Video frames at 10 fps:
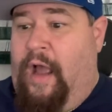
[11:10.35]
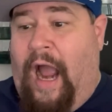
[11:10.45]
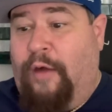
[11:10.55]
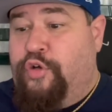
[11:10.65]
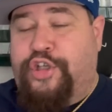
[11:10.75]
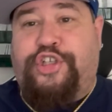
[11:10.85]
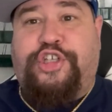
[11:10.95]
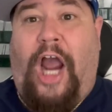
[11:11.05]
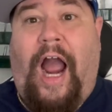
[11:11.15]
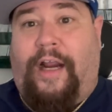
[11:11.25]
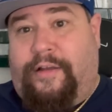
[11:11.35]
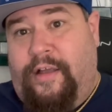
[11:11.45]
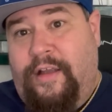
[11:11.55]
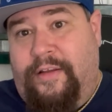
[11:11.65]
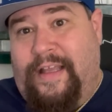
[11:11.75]
I was shocked
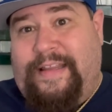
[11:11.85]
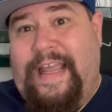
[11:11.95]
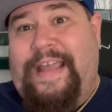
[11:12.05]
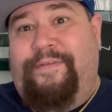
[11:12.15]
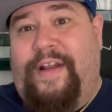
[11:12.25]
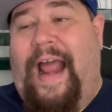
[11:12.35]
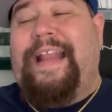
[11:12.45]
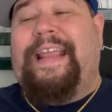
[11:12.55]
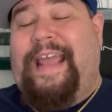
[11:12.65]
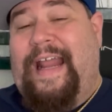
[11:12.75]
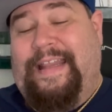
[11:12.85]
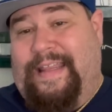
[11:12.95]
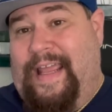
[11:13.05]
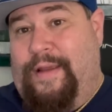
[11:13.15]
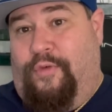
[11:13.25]
that they even had Kenneth
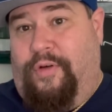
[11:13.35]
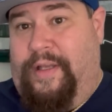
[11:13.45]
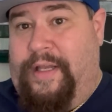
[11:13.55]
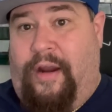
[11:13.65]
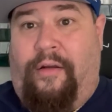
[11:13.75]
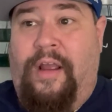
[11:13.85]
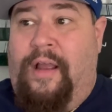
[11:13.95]
Gainwell in there.